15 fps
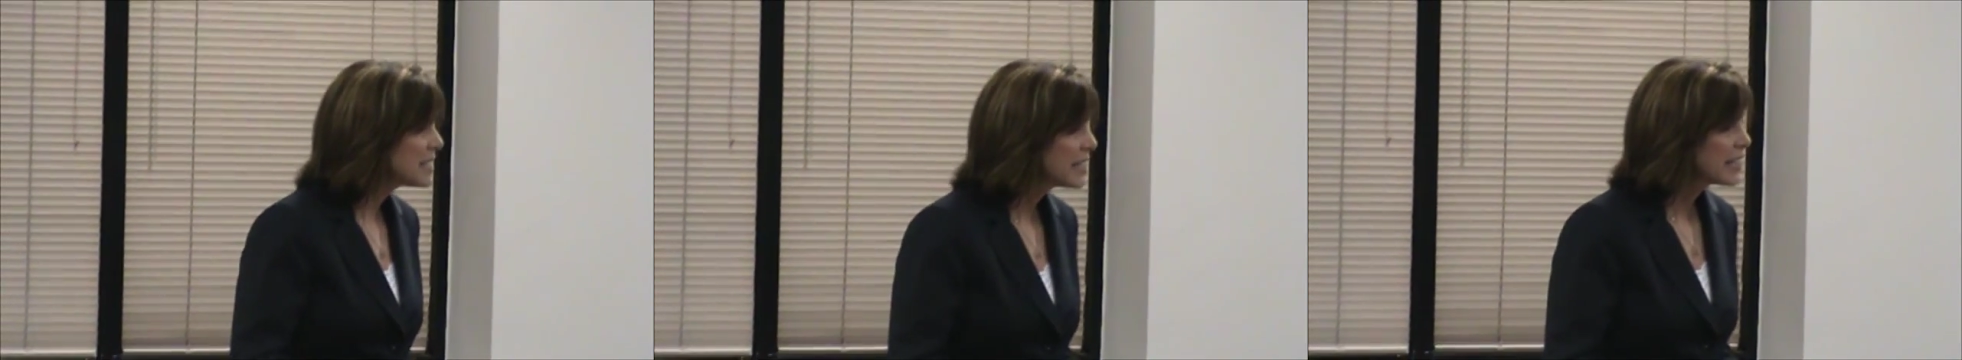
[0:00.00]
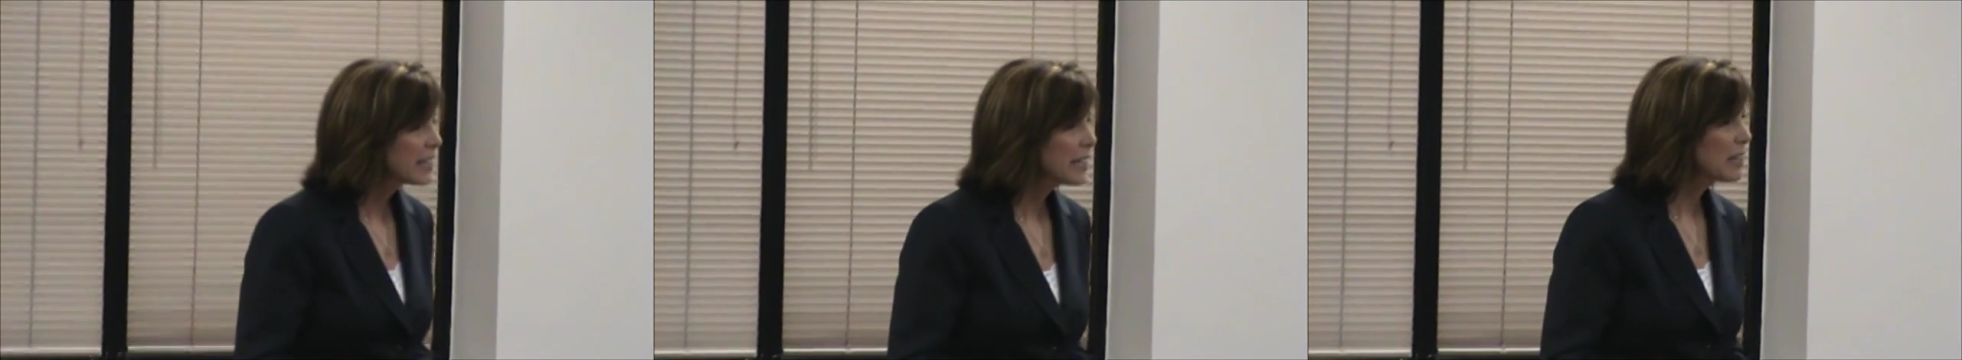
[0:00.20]

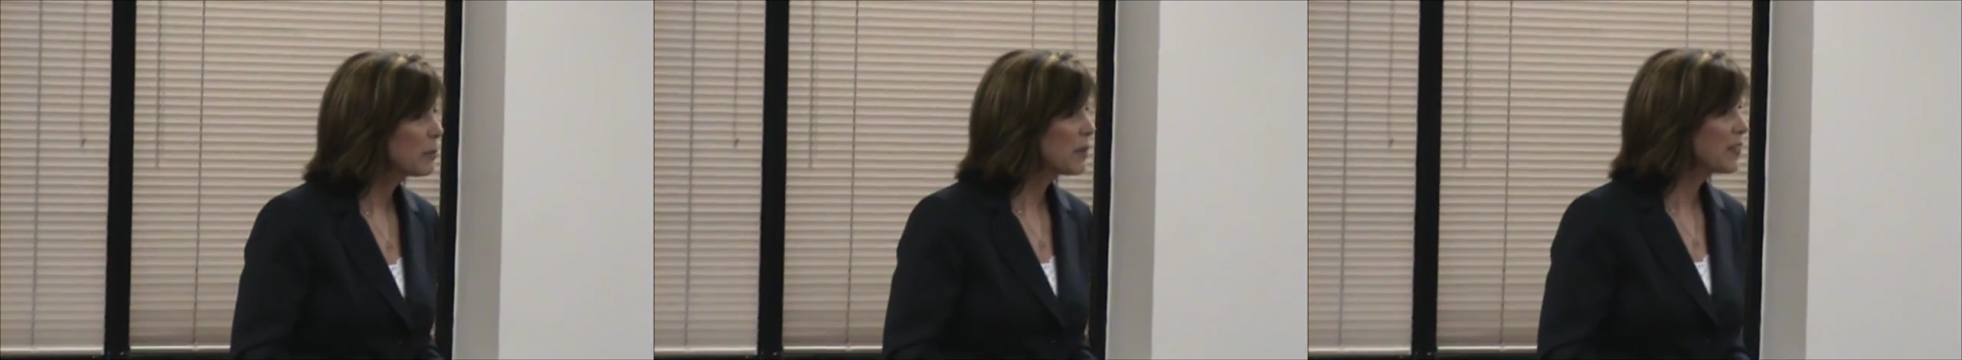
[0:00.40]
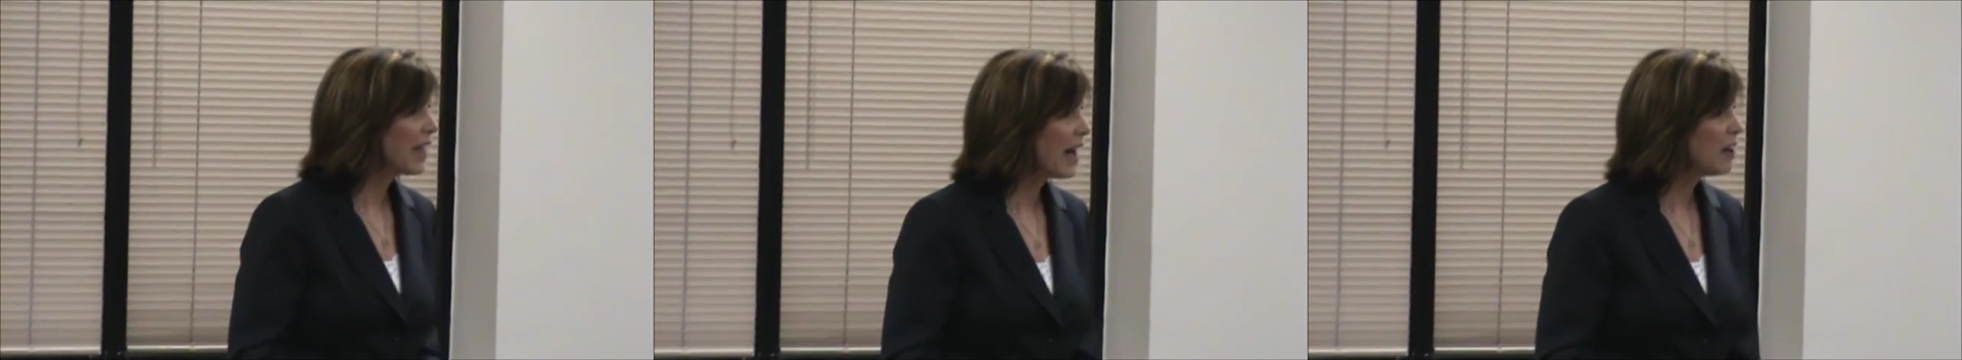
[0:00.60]
intently
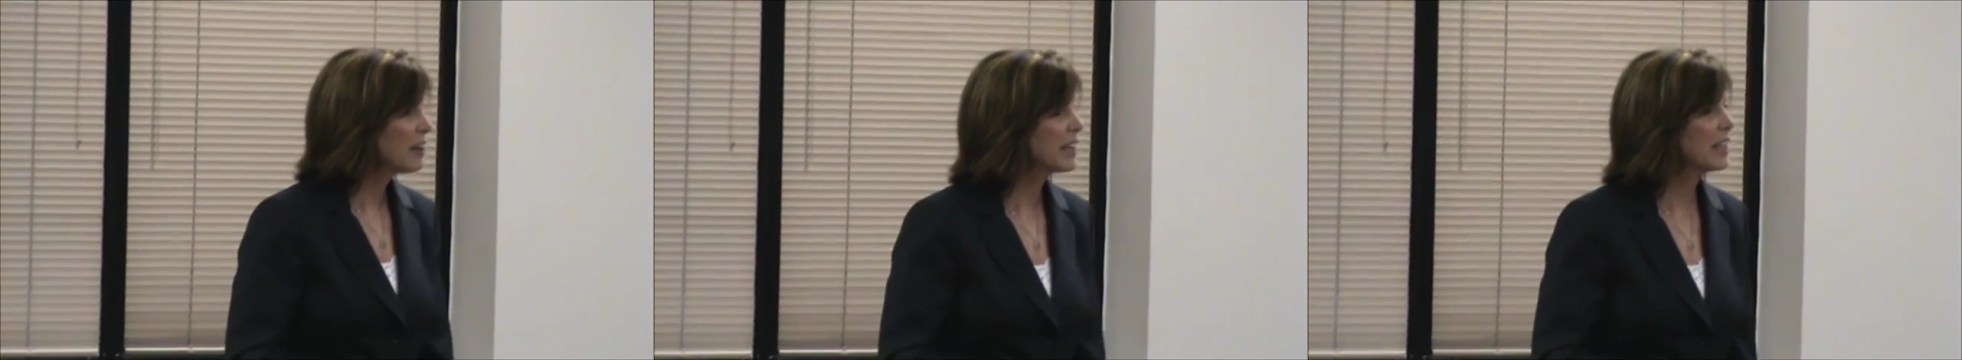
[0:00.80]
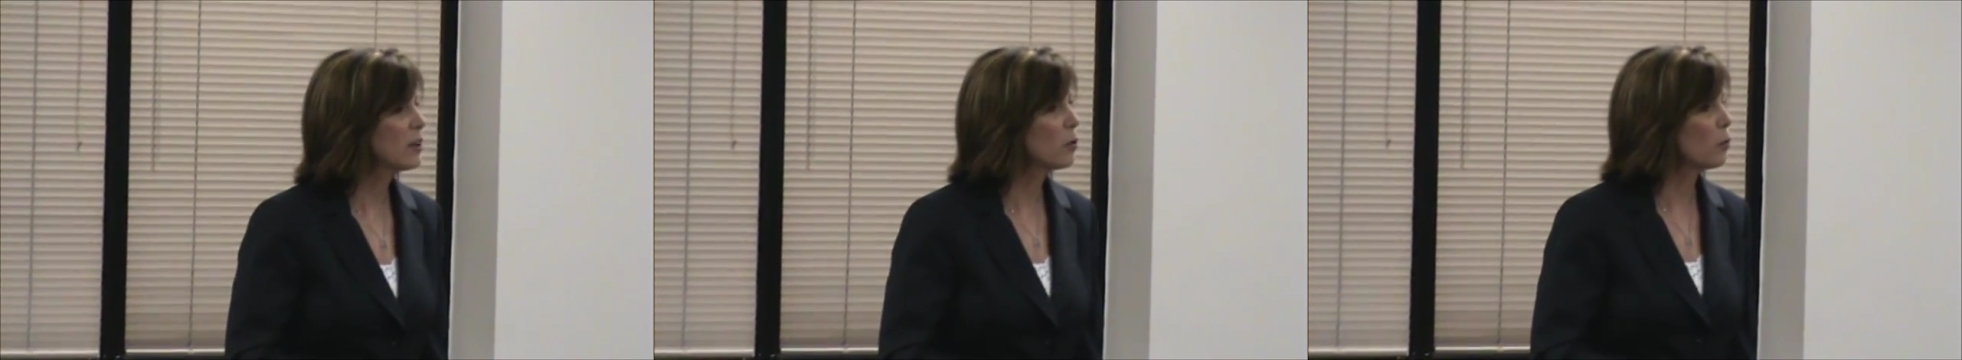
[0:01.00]
without
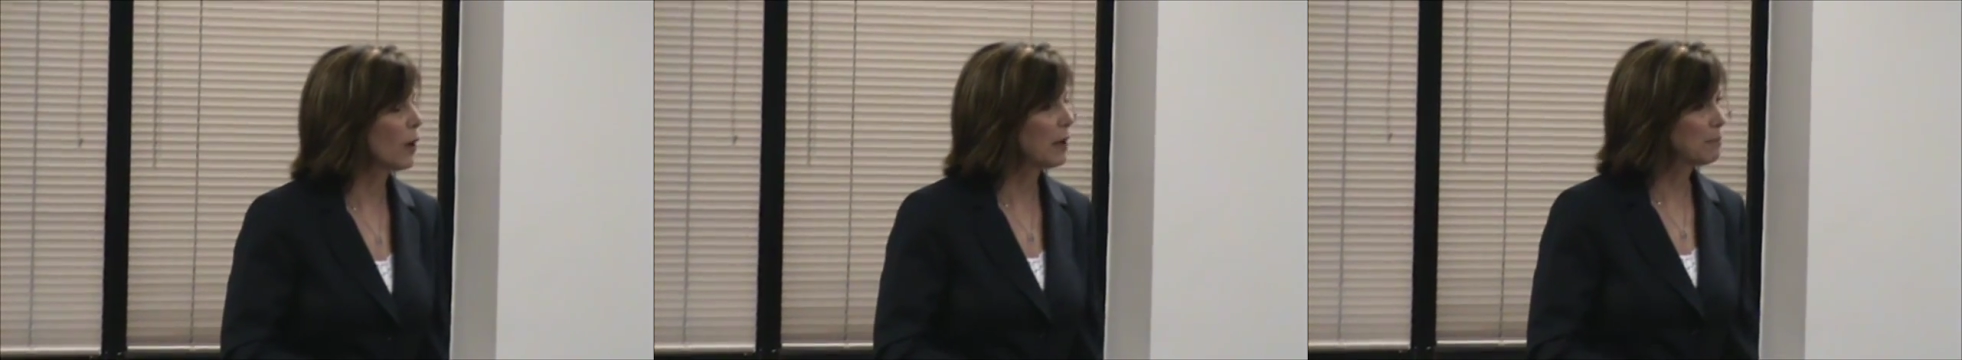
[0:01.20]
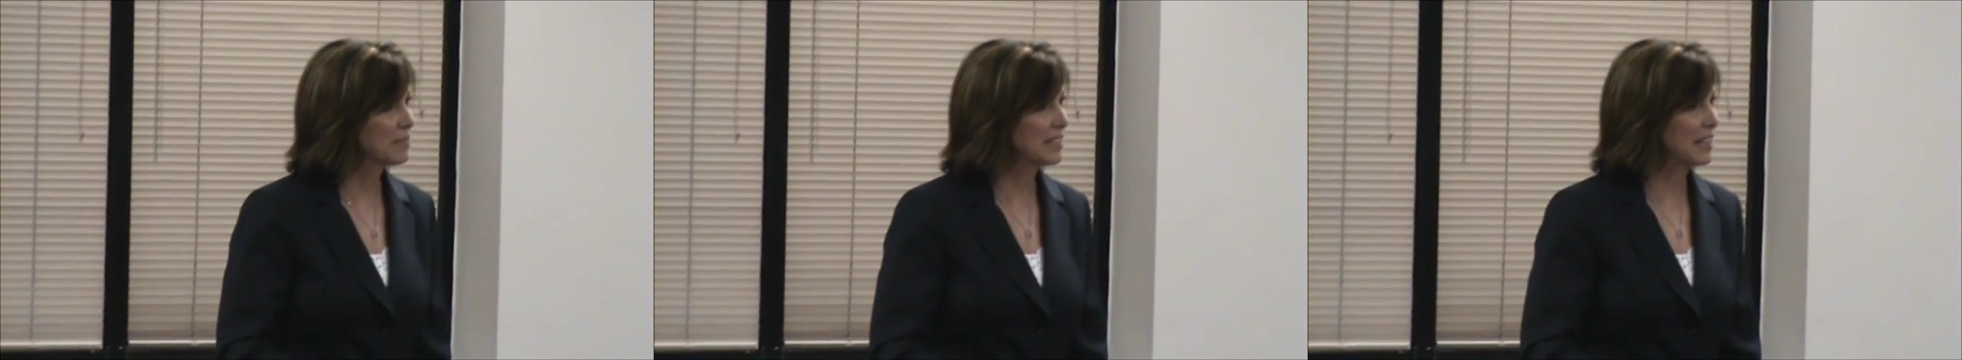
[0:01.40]

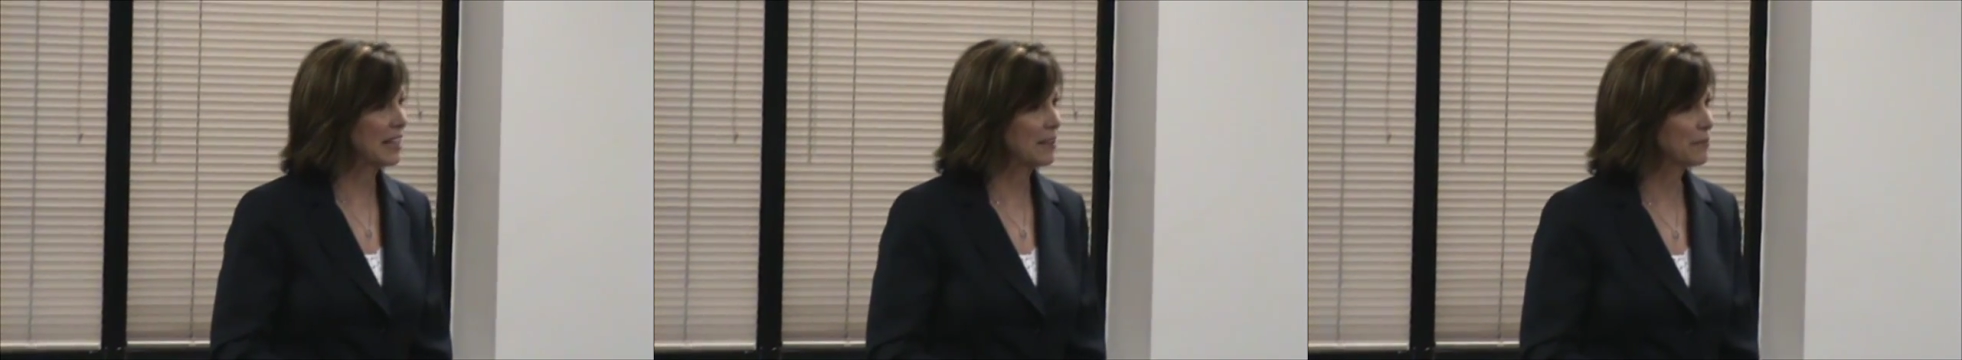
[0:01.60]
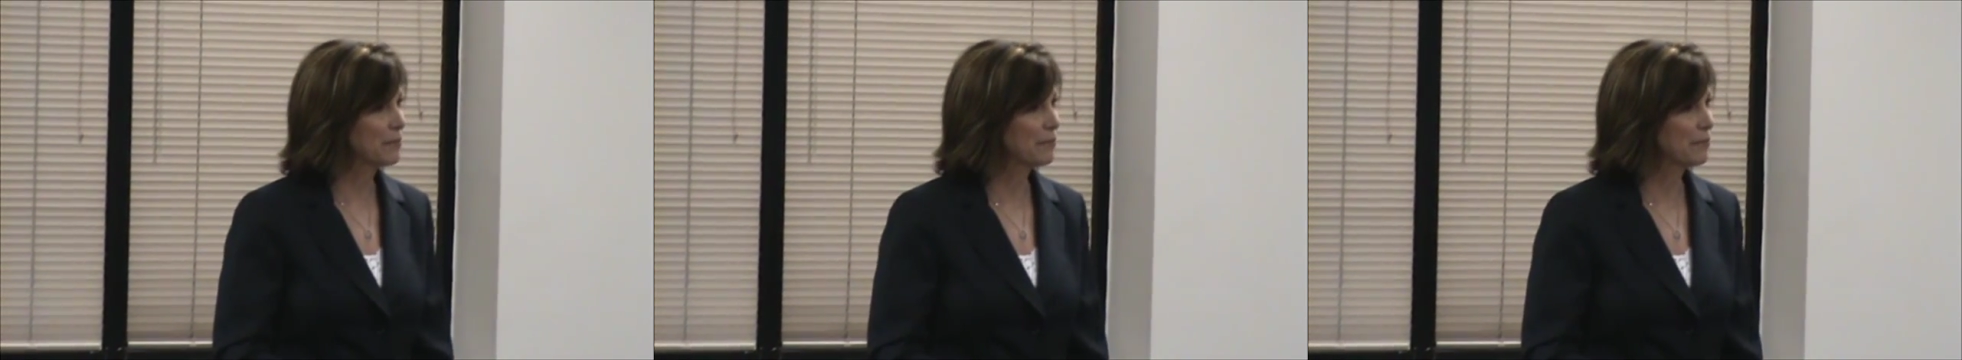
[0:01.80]
interrupting.